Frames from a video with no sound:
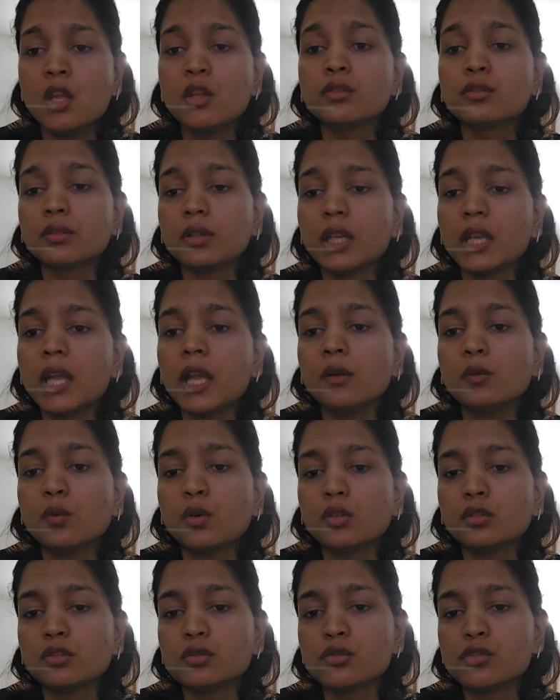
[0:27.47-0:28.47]
Today I
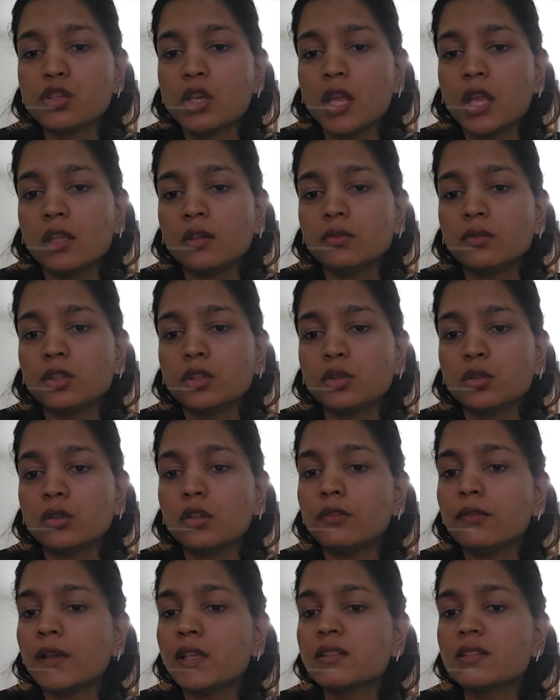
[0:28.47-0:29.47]
want to share with you
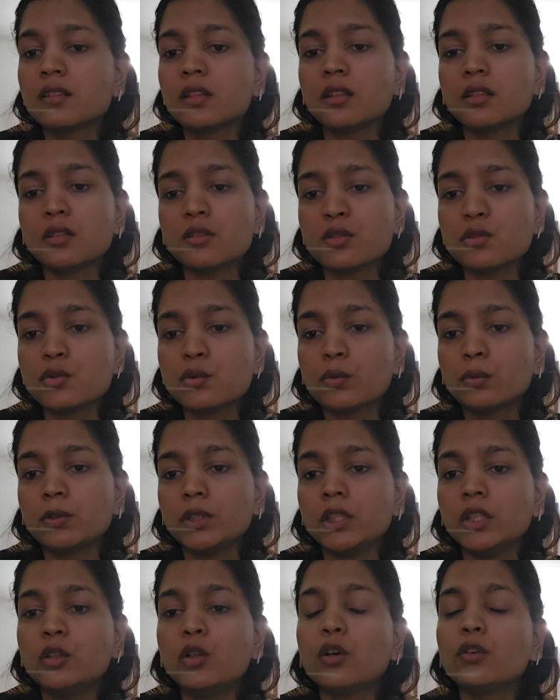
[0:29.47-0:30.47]
a fascinating
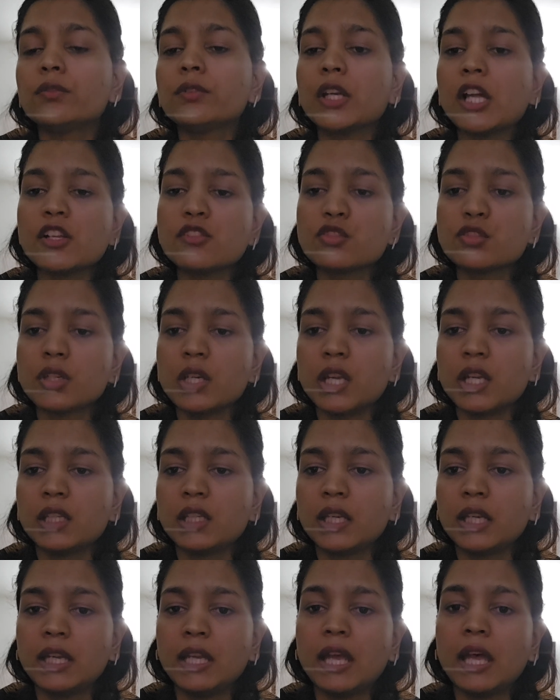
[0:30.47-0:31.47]
story of touch
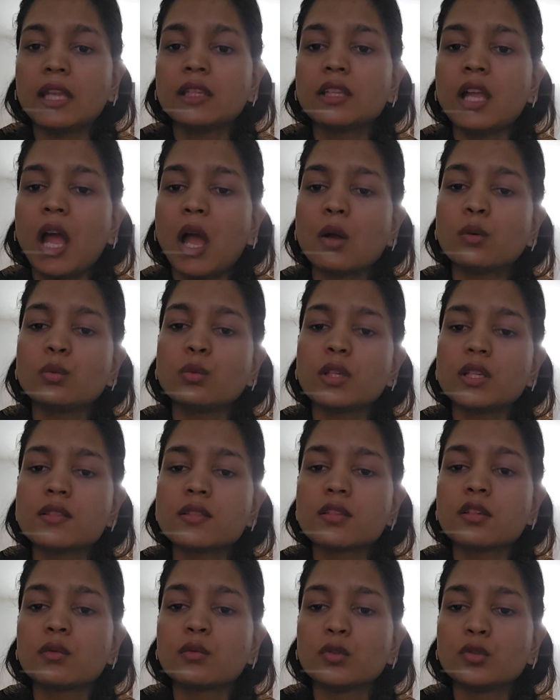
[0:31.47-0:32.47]
DNA and how
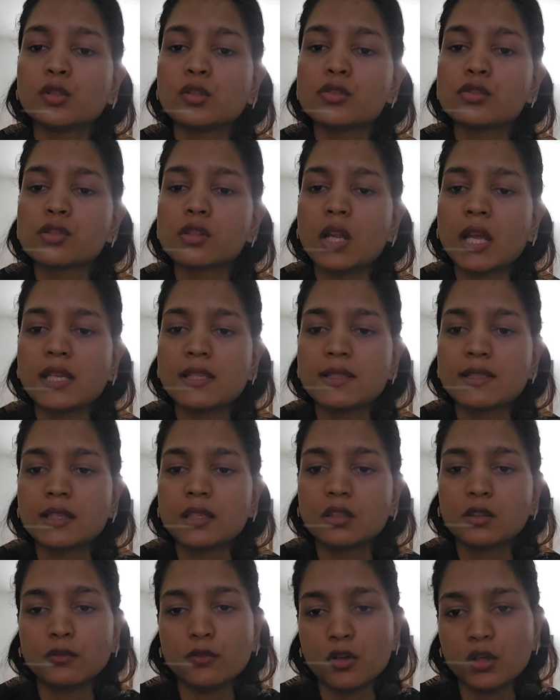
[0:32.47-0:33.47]
it's
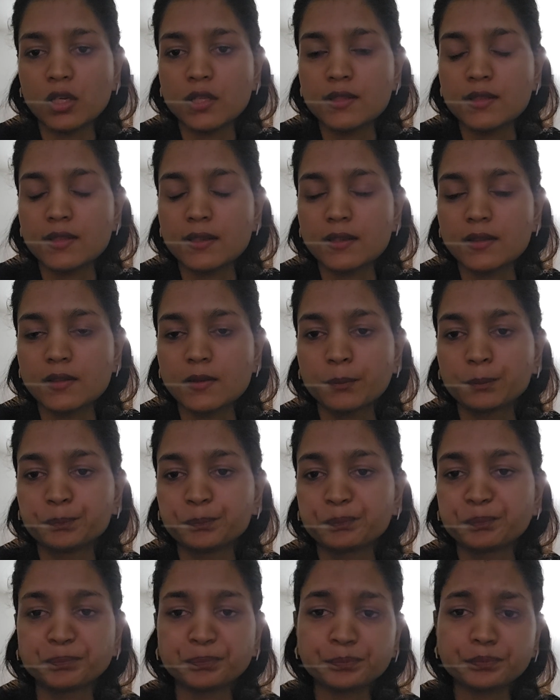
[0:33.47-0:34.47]
revolutionizing the forensics.
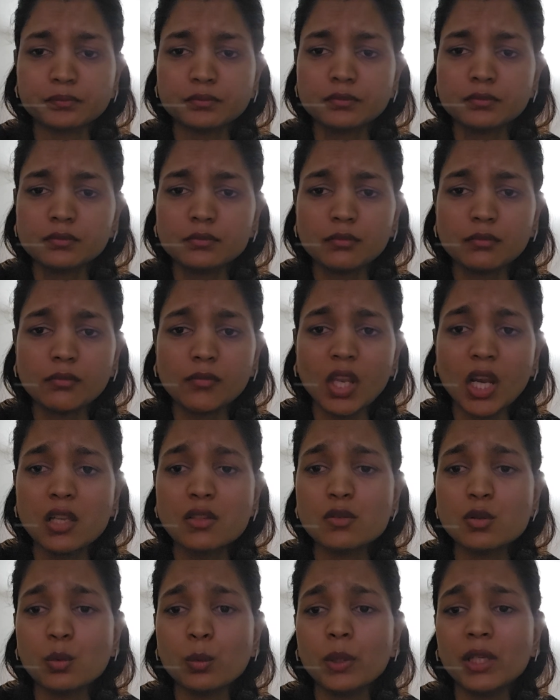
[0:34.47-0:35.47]

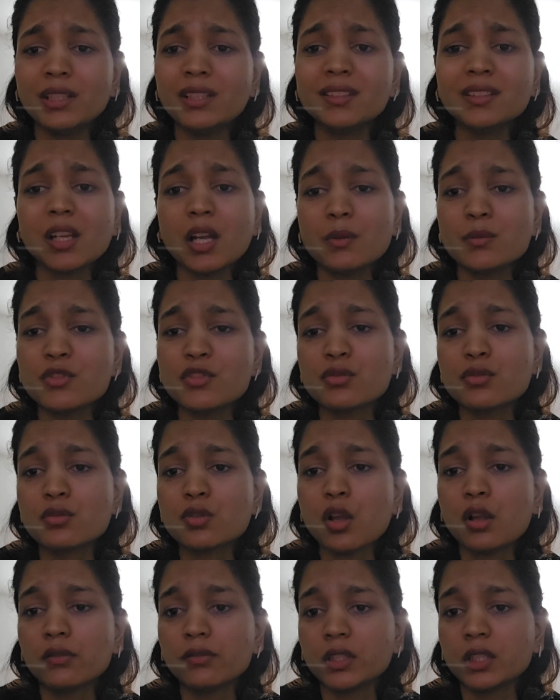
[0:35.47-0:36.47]
So when it comes to
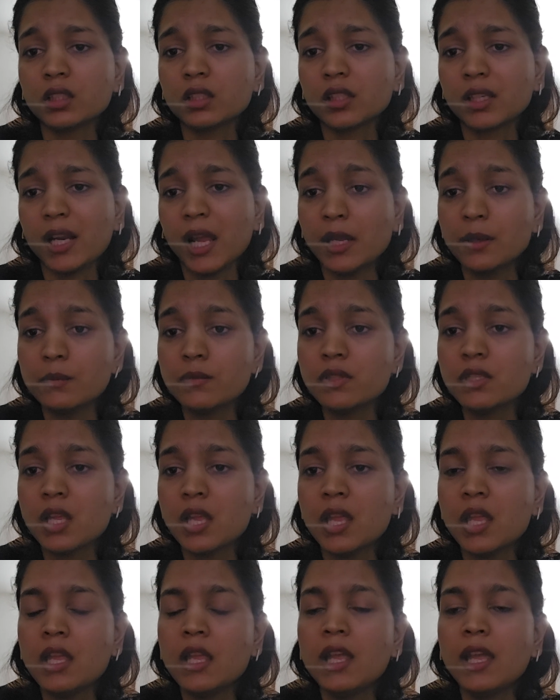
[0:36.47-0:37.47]
solving a crimes,
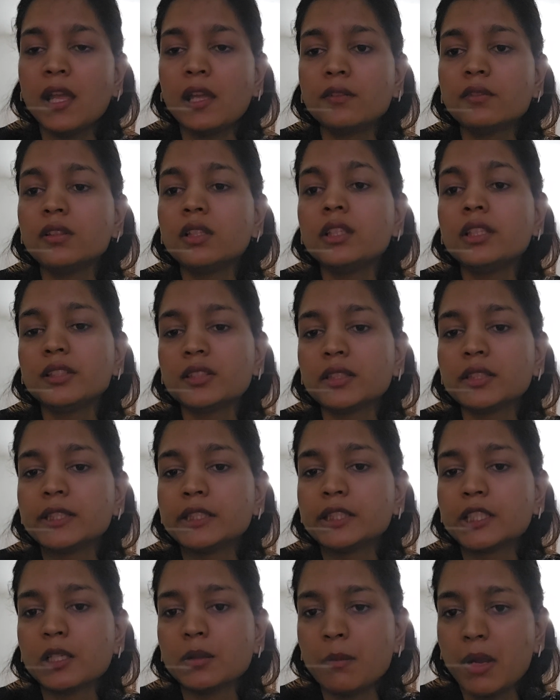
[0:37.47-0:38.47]
every little
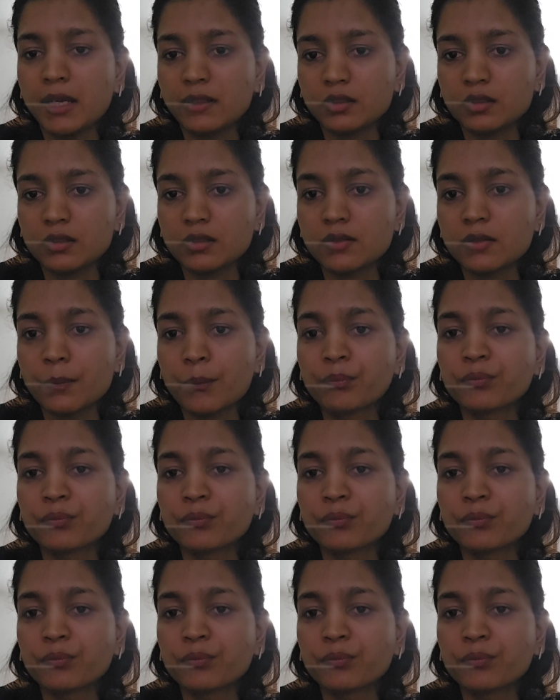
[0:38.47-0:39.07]
detail matters.